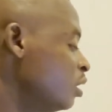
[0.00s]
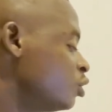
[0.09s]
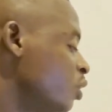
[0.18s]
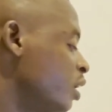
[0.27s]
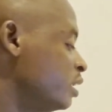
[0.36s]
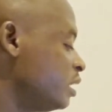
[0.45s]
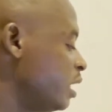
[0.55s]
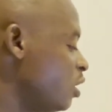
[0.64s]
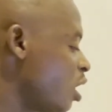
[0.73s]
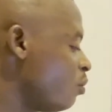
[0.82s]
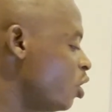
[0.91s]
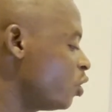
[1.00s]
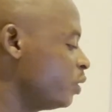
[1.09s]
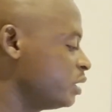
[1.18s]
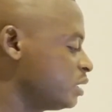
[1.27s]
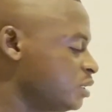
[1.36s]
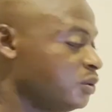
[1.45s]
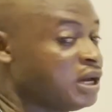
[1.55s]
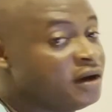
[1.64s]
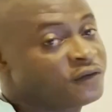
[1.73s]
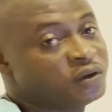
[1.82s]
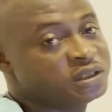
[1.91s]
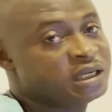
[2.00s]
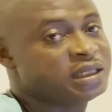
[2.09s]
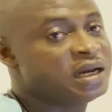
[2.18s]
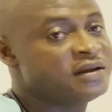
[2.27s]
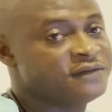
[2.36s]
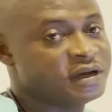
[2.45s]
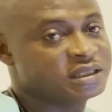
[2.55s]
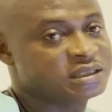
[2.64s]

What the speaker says: So anything that you are born with, you have congenital defects.